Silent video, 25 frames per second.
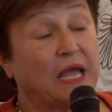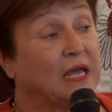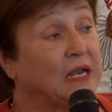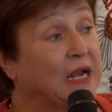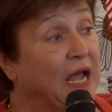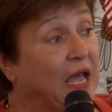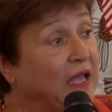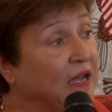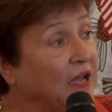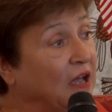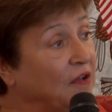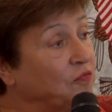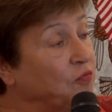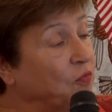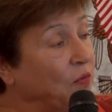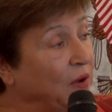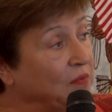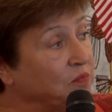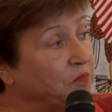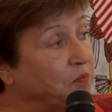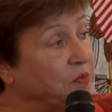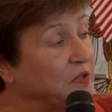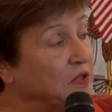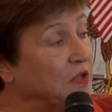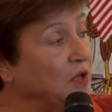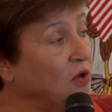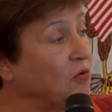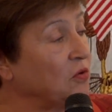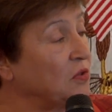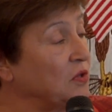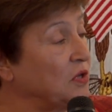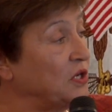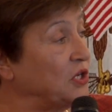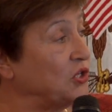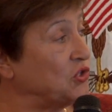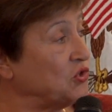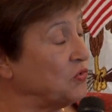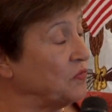And I have one
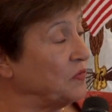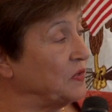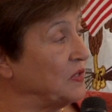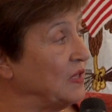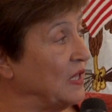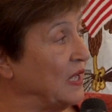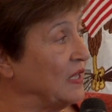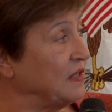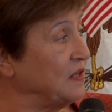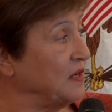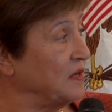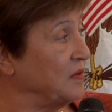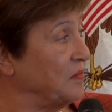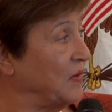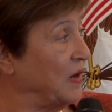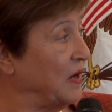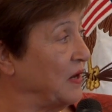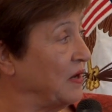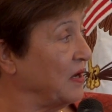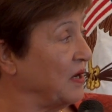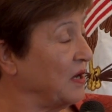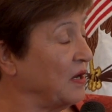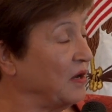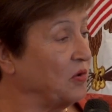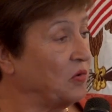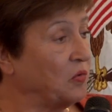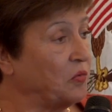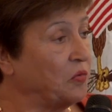particular issue with Latin America,